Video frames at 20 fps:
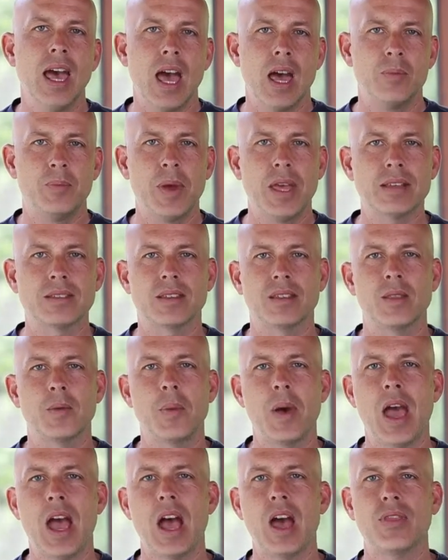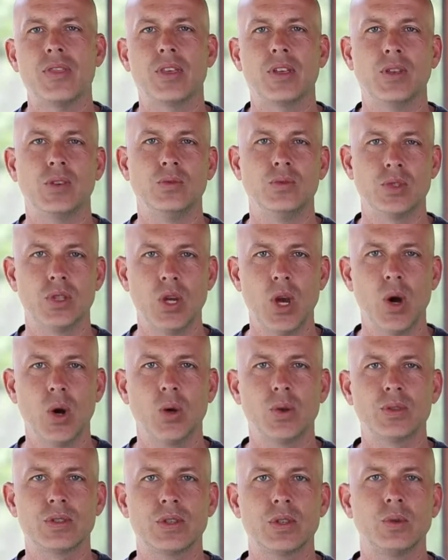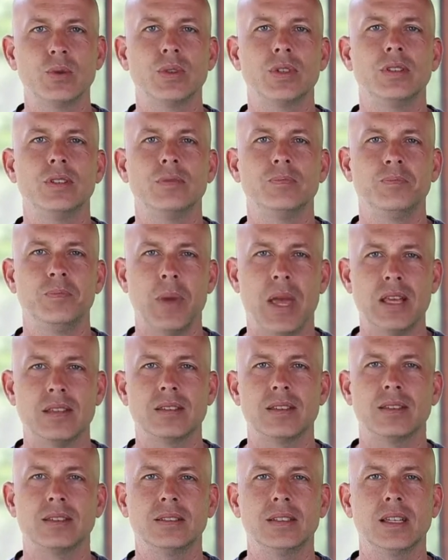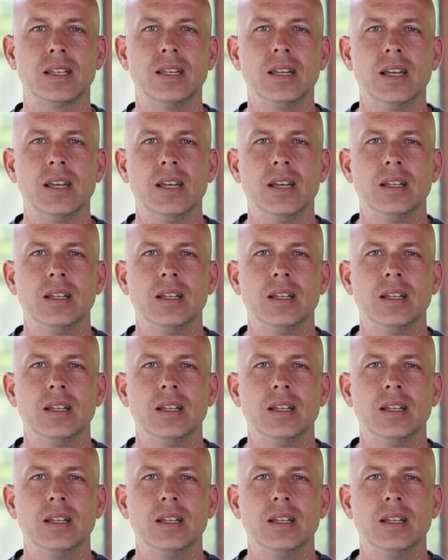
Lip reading: And based on the path that you chose, you would basically